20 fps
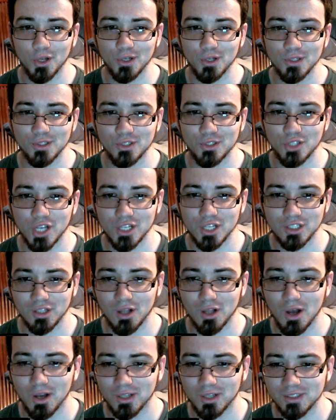here's
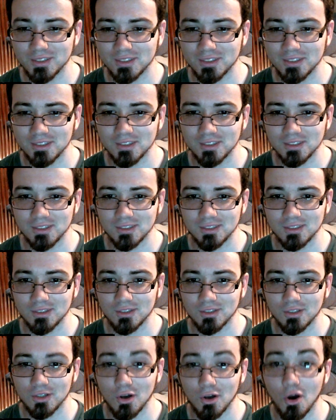Cheslaw.
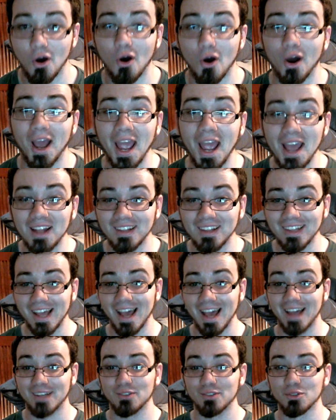Oh, and
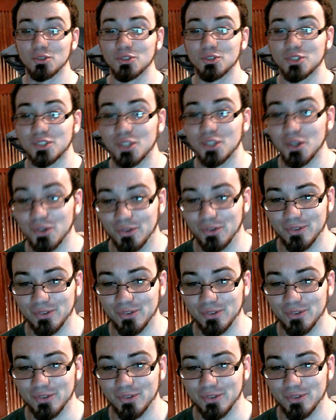ladders.